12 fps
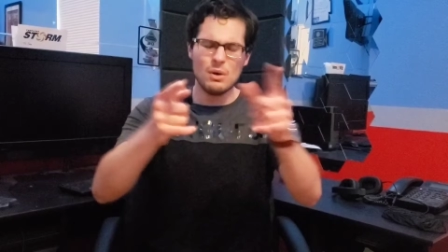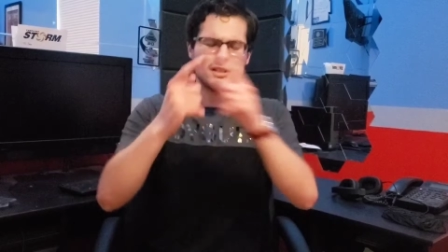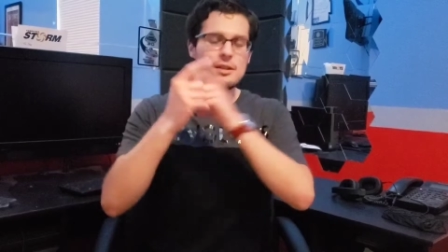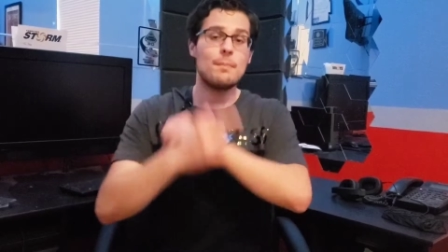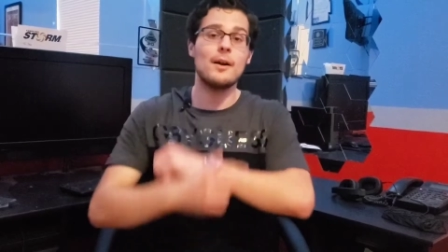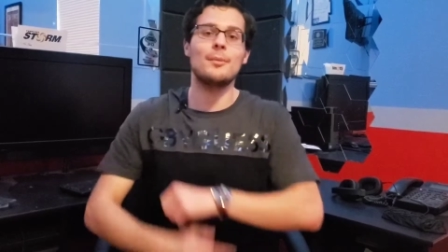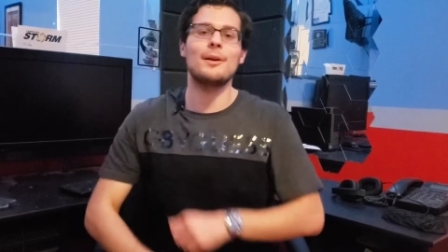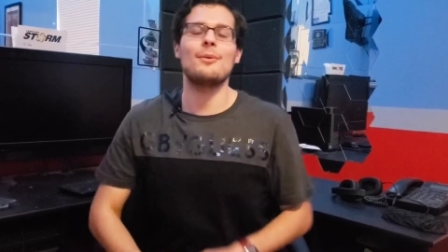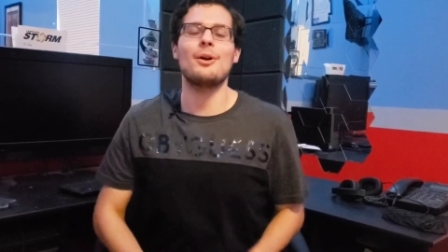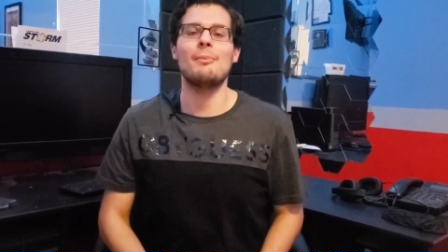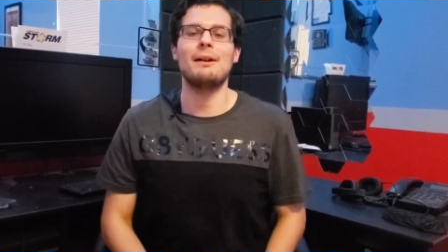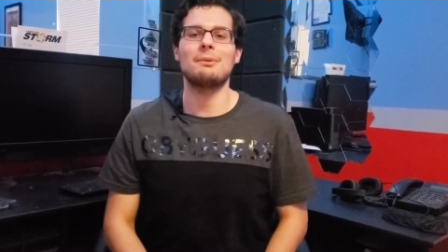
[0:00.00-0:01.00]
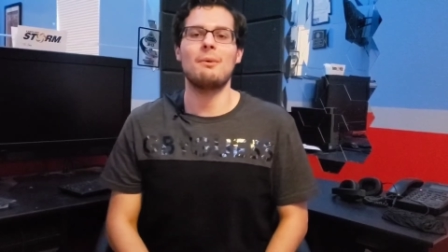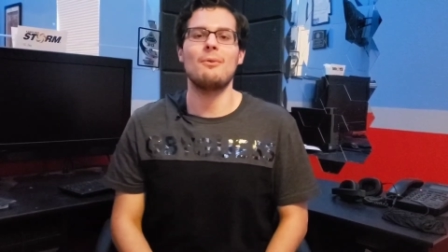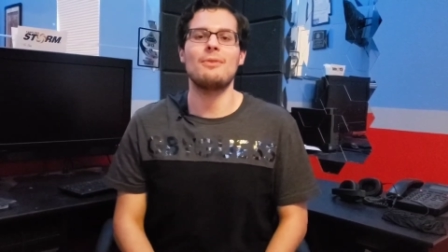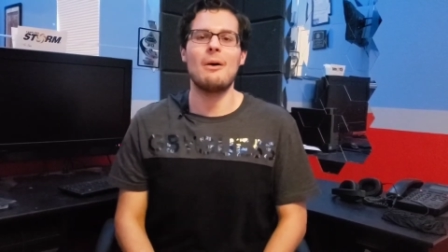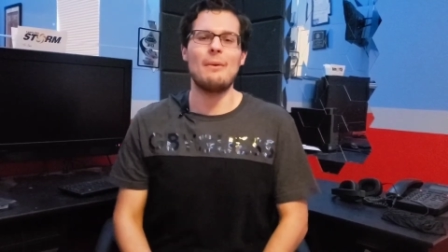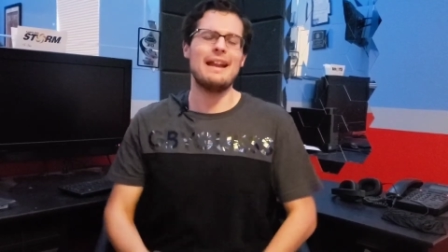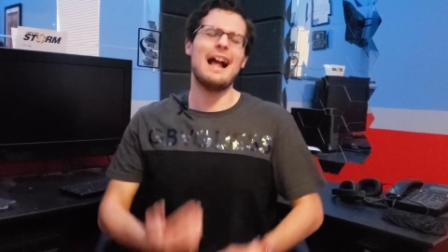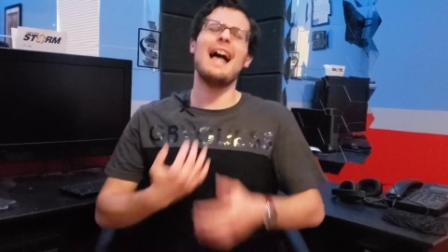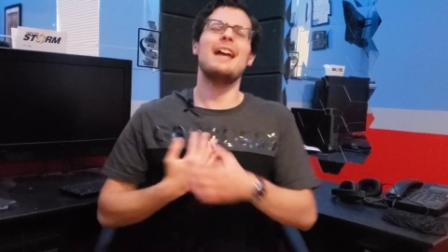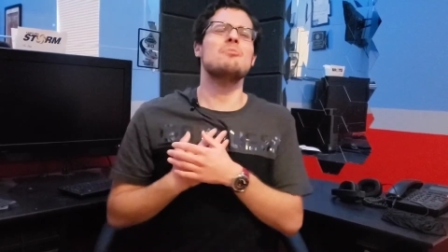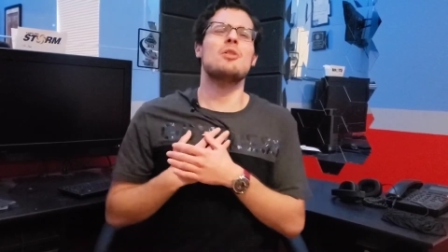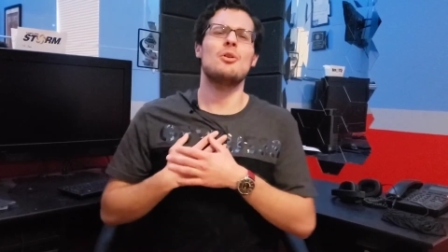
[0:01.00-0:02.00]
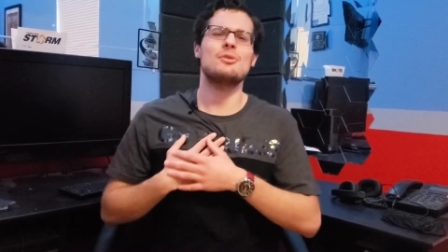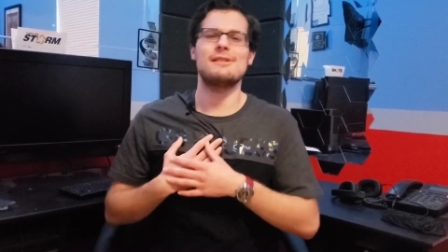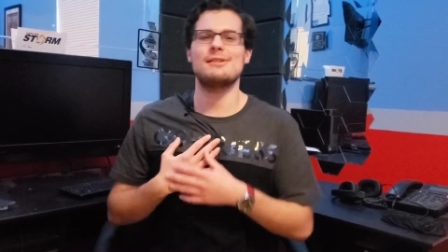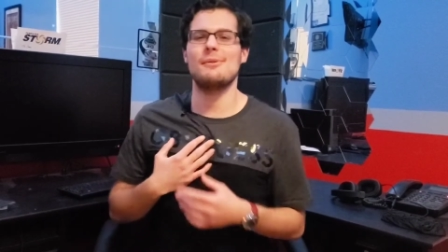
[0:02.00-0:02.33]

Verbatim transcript: What's up, everybody? Welcome back to Wealth Not Wait. I am your host,